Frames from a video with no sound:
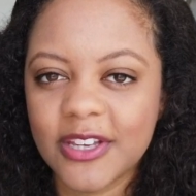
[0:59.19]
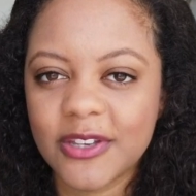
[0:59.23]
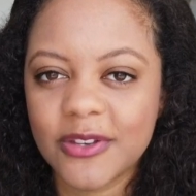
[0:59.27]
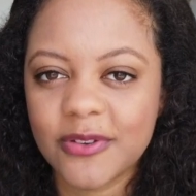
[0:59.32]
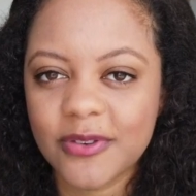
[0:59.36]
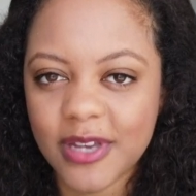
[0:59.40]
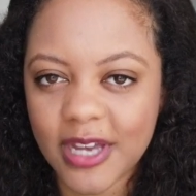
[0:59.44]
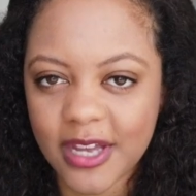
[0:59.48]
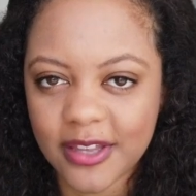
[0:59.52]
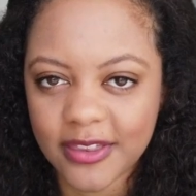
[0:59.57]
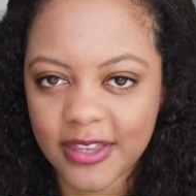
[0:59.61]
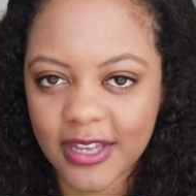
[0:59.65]

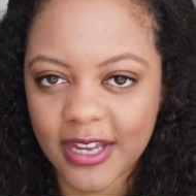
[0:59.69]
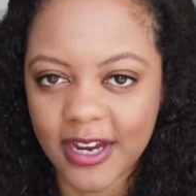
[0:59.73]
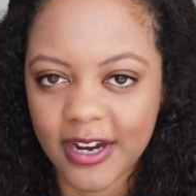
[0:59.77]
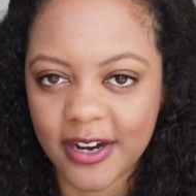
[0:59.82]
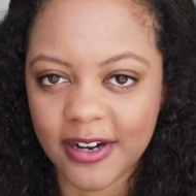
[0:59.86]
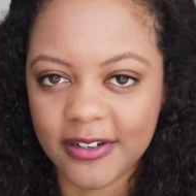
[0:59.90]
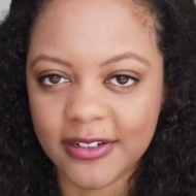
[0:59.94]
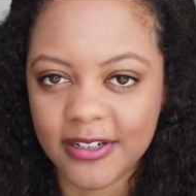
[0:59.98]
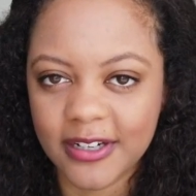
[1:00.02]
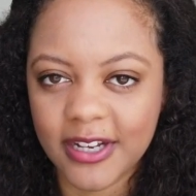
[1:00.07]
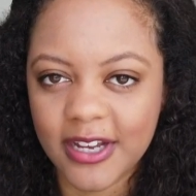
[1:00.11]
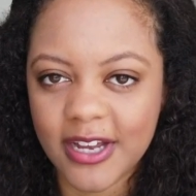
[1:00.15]
You get
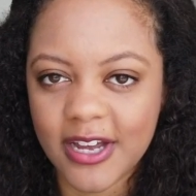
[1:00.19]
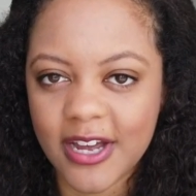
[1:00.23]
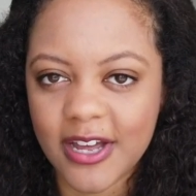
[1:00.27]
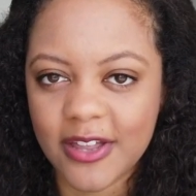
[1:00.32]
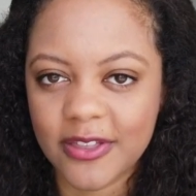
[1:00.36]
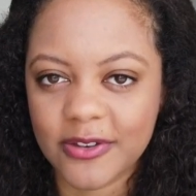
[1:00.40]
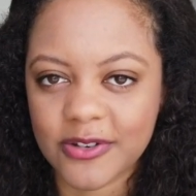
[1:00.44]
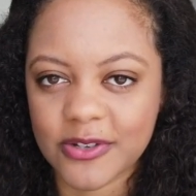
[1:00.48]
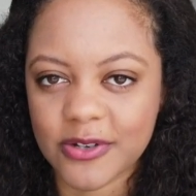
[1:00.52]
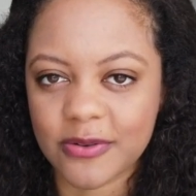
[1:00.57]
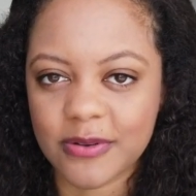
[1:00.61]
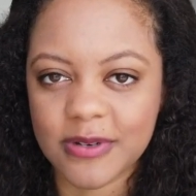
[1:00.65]
there,
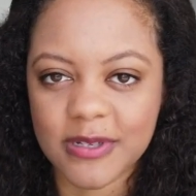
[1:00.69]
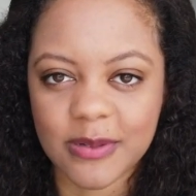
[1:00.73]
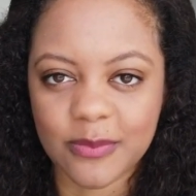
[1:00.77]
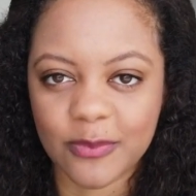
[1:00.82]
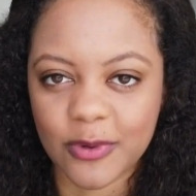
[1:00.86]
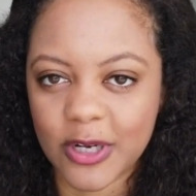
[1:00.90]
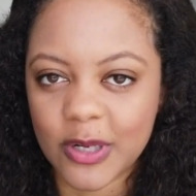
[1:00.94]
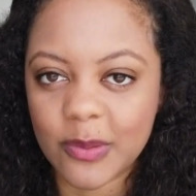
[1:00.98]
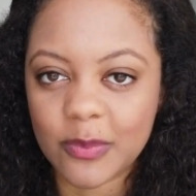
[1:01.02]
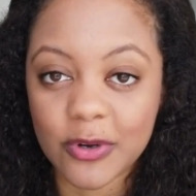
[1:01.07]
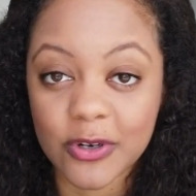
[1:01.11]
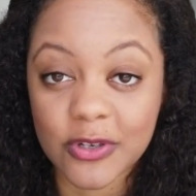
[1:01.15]
and there's always some
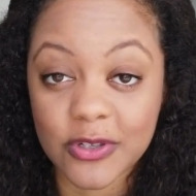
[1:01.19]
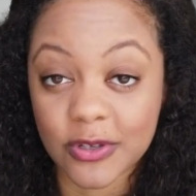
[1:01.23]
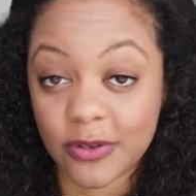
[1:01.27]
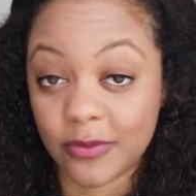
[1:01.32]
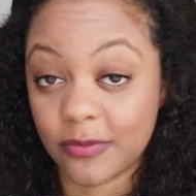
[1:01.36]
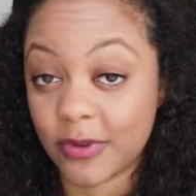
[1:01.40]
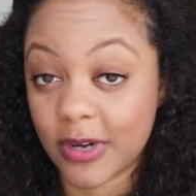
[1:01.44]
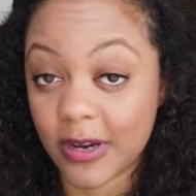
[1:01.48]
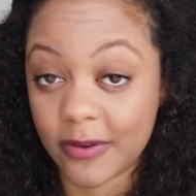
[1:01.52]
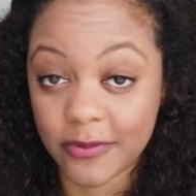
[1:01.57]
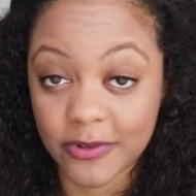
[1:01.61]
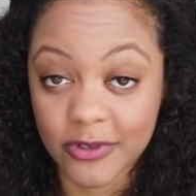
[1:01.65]
random person
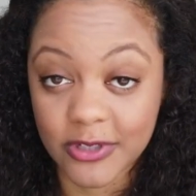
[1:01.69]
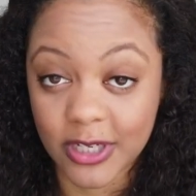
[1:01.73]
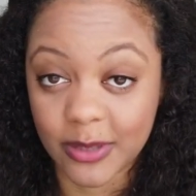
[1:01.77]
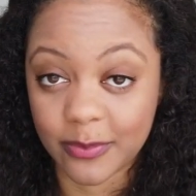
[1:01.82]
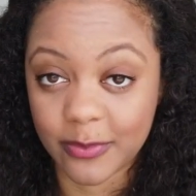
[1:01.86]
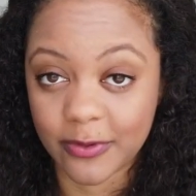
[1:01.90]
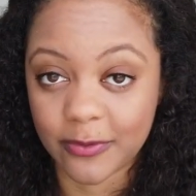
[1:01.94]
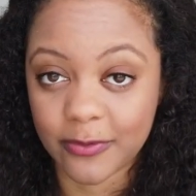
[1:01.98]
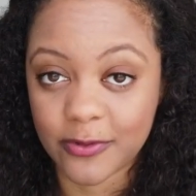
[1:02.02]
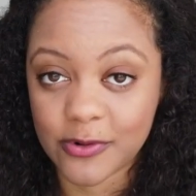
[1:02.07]
you've never seen